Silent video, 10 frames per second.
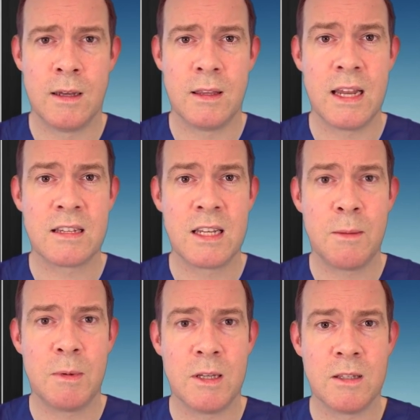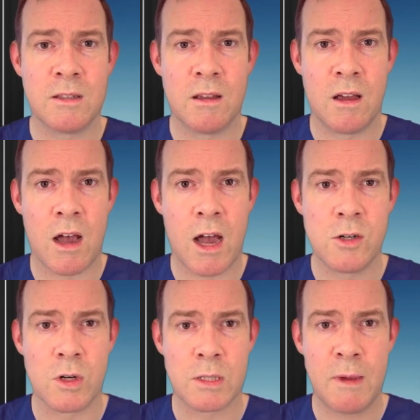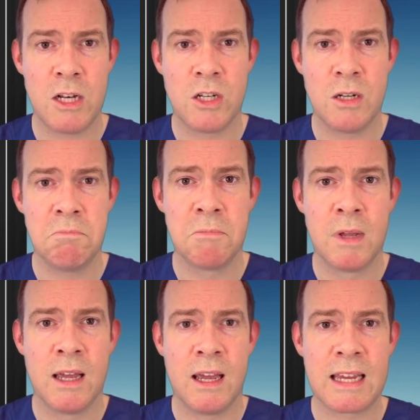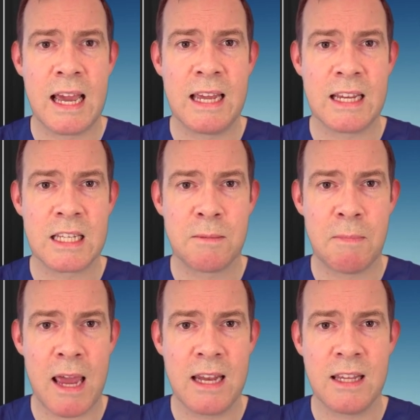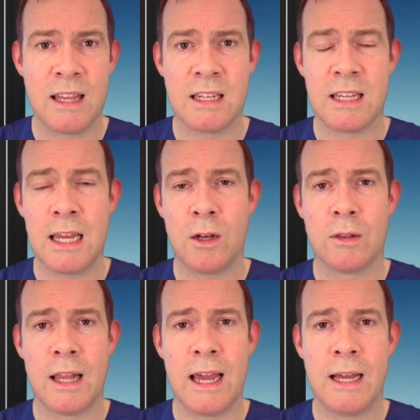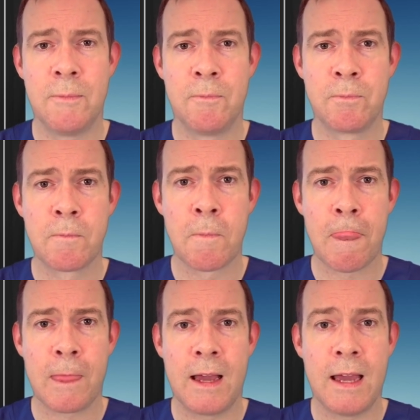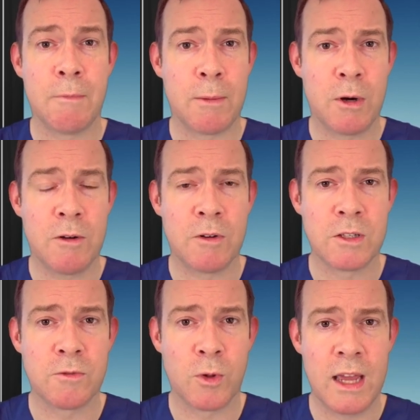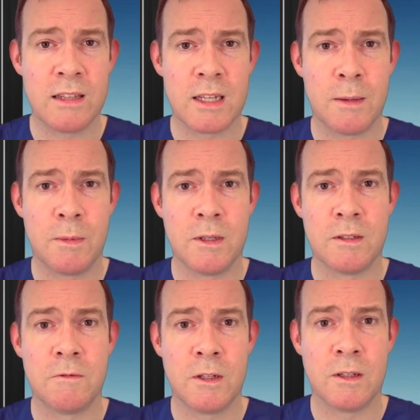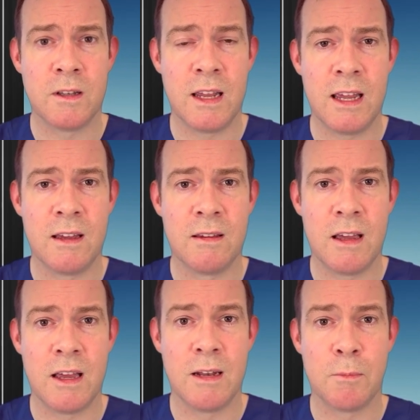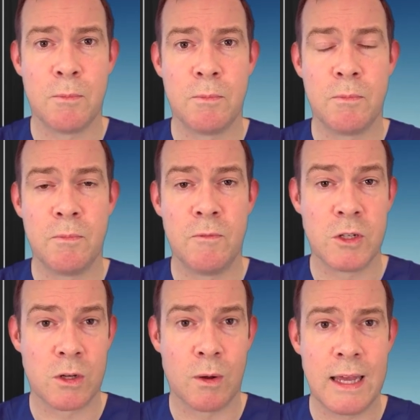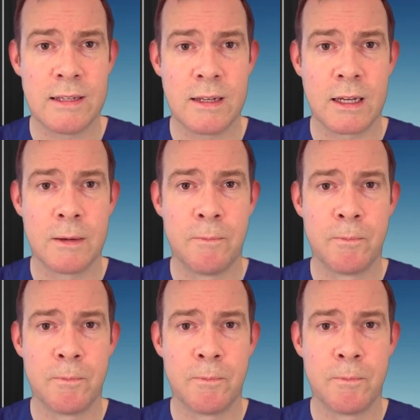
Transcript: The next step is hydroexpansion, again expanding that tenon layer, and my preference for that step is filtered air and a viscoelastic.